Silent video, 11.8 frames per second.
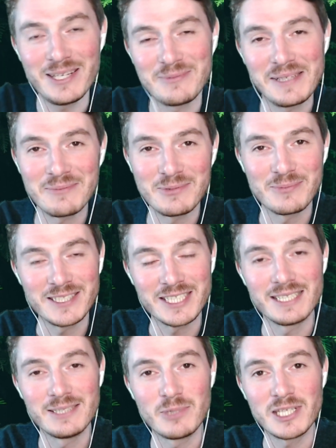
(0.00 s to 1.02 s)
welcome to my channel
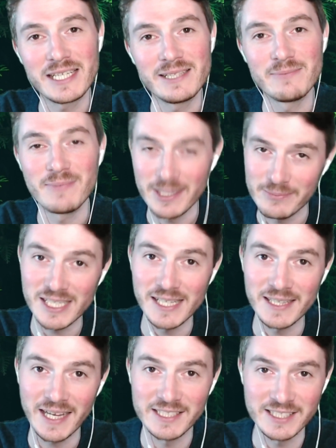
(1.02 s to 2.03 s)
about L. My name is L,
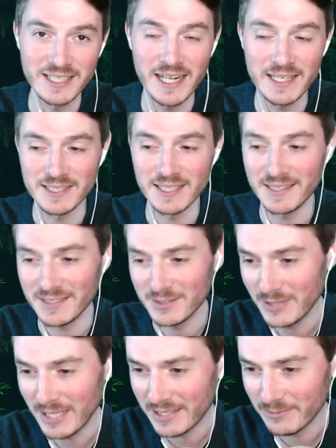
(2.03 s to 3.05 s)
actually Alexander.
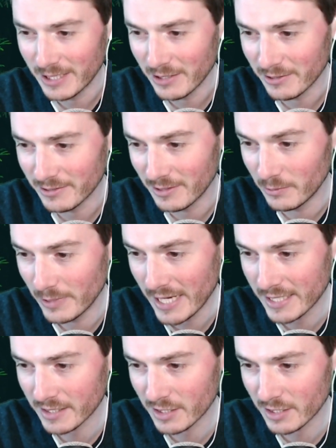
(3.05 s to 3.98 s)
Today we're gonna react